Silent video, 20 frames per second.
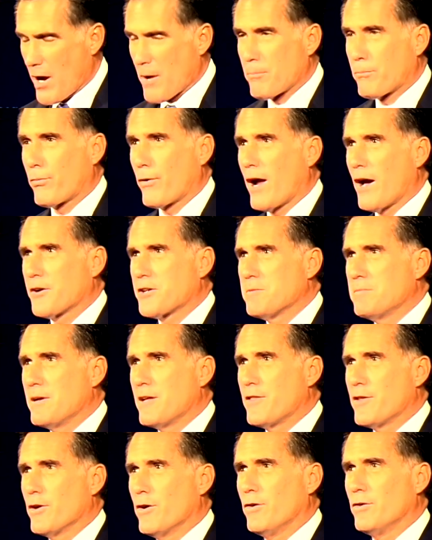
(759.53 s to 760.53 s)
Proud to
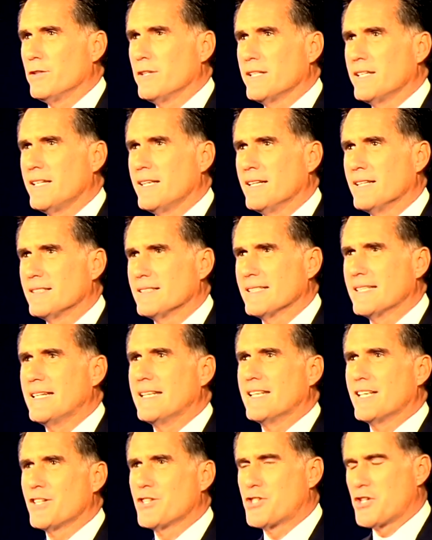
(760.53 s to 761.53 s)
be the only
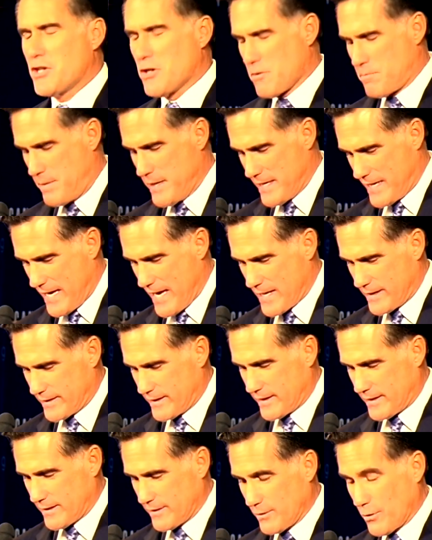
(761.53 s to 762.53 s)
leading GOP
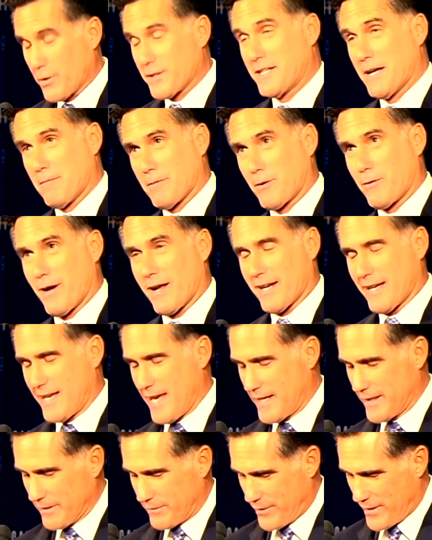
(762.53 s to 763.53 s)
candidate, or Democratic
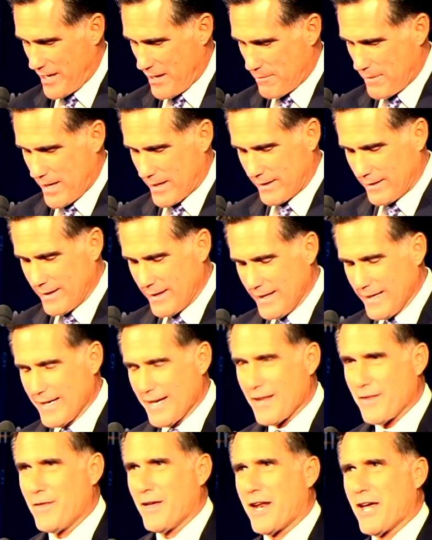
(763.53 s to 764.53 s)
candidate for that matter,
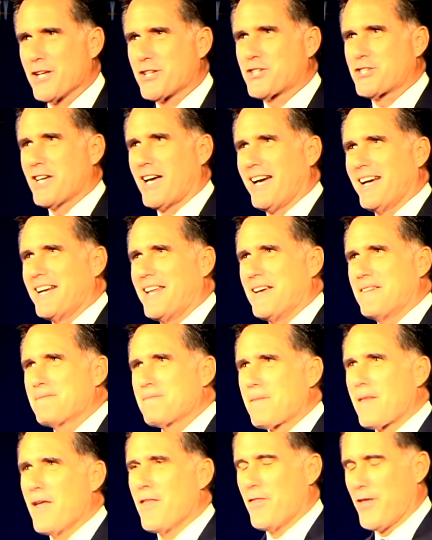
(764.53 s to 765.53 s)
that has
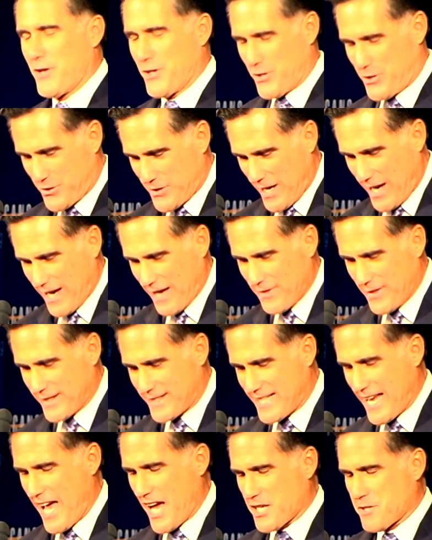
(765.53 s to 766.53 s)
signed the
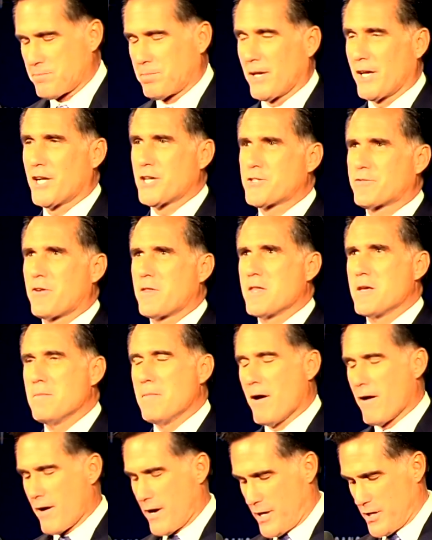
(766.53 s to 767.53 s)
tax pledge from the
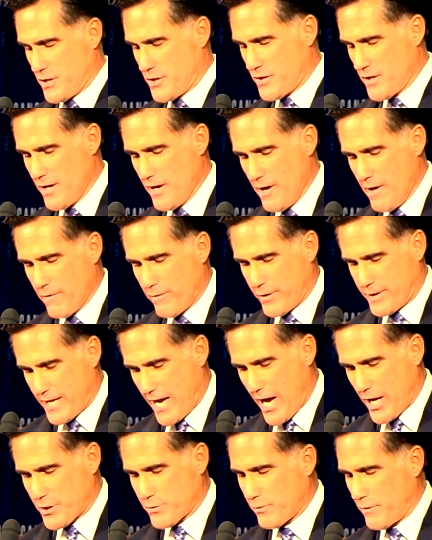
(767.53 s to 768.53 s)
Americans for
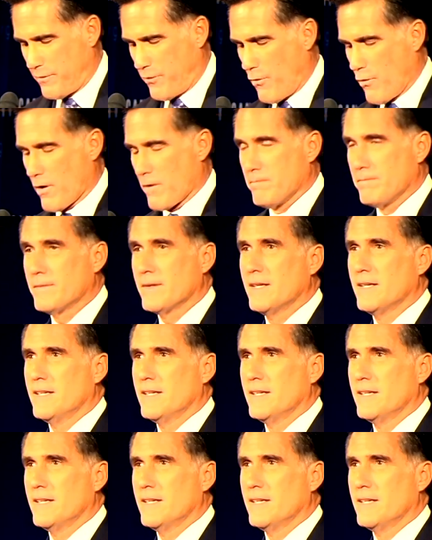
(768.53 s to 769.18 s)
Tax Reform.